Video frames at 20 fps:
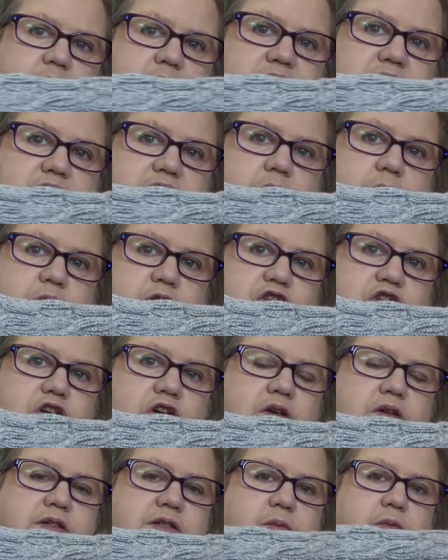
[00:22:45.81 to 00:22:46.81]
This is number
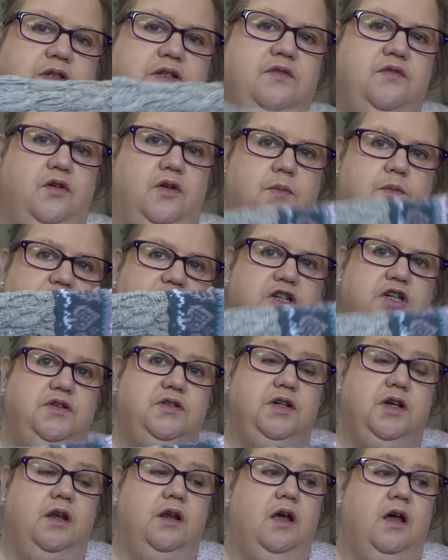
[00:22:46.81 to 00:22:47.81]
2. So once I've got number 2
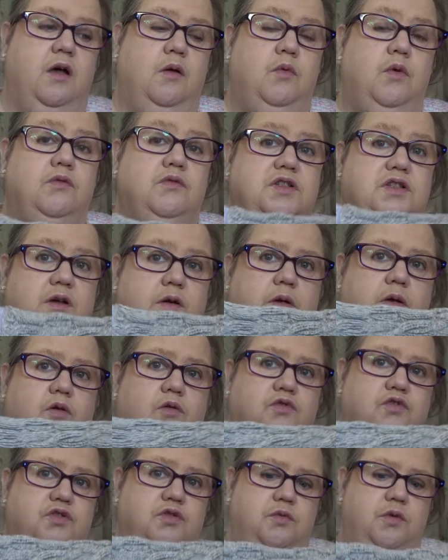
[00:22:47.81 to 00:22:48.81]
done, I will sew it
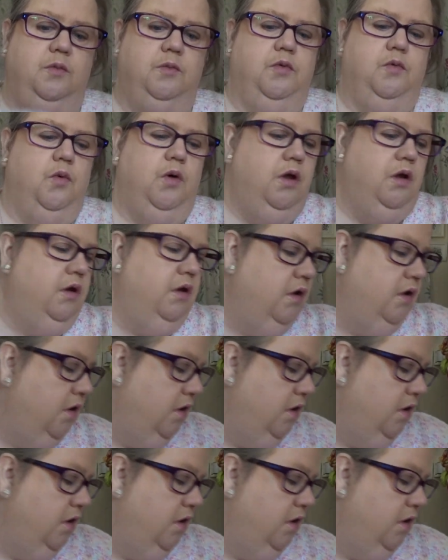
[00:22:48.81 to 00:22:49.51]
onto number 1.